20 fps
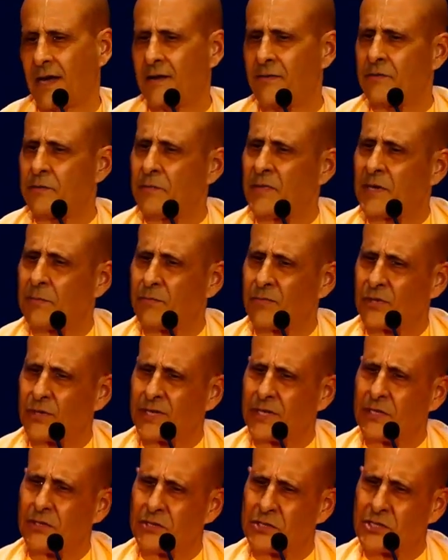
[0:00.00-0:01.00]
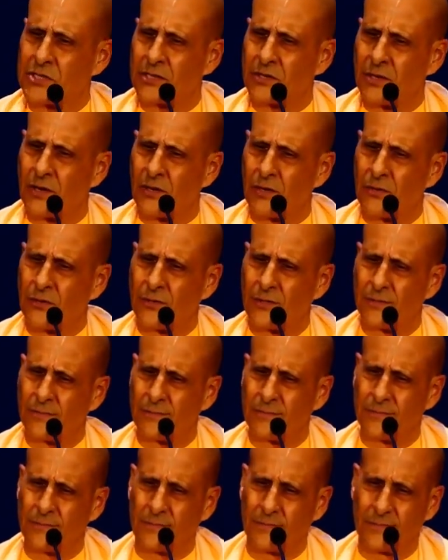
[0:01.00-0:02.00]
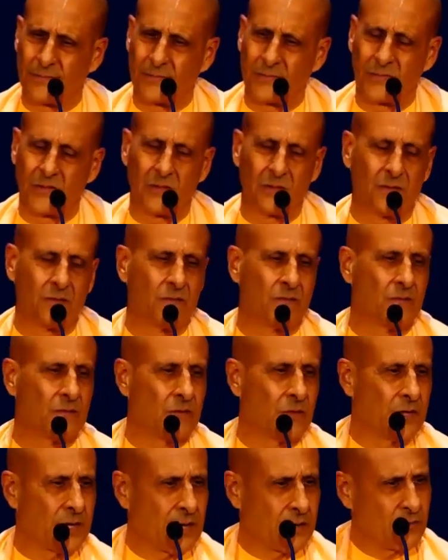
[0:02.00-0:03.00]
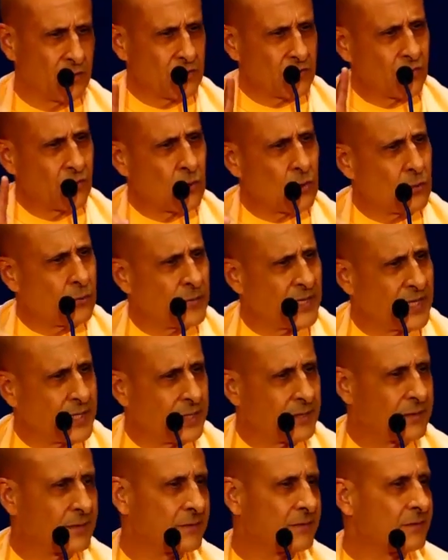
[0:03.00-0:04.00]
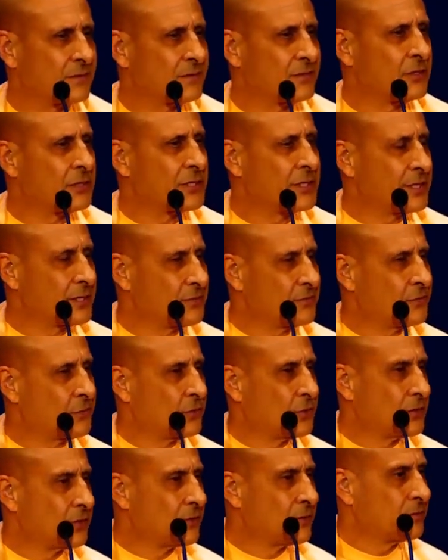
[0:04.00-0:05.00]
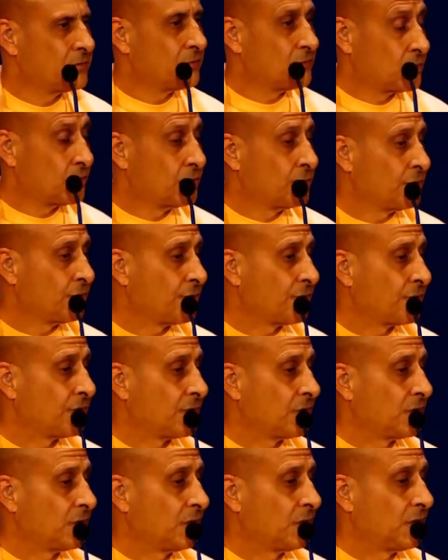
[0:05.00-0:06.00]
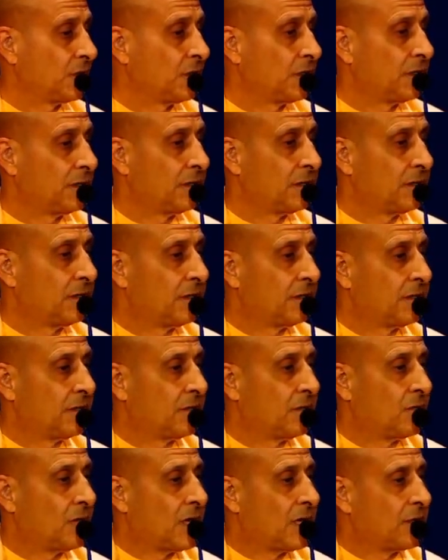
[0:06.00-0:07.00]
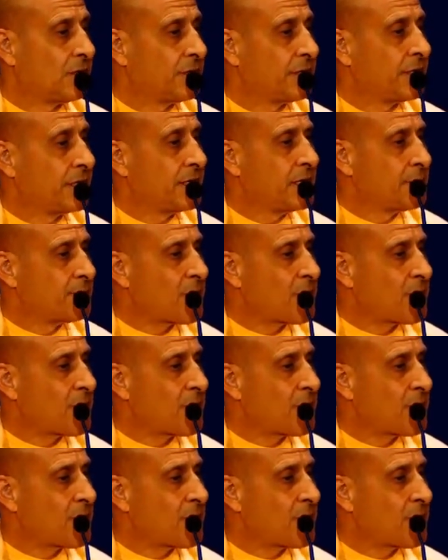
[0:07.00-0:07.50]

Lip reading: I remember years ago when I was roaming, looking for truth, while in the